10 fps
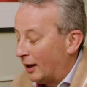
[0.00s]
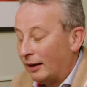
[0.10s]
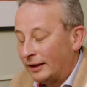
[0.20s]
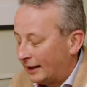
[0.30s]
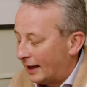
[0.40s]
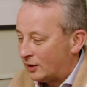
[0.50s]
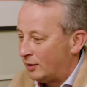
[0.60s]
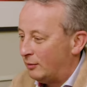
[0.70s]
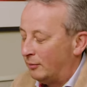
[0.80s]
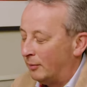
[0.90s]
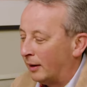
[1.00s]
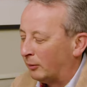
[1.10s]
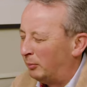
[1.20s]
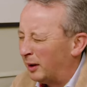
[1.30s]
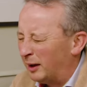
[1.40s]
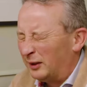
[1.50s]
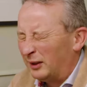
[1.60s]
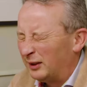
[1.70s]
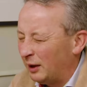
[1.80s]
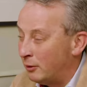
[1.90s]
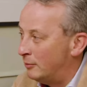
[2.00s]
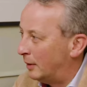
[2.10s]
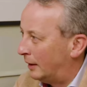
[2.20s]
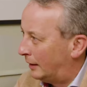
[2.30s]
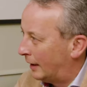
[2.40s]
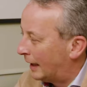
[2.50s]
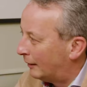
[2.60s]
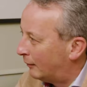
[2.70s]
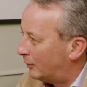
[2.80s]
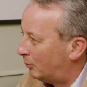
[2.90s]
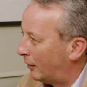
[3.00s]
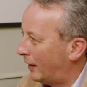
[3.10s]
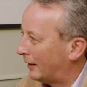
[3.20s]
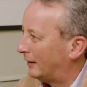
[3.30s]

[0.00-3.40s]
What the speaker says: I guess you must burn so many calories, but that's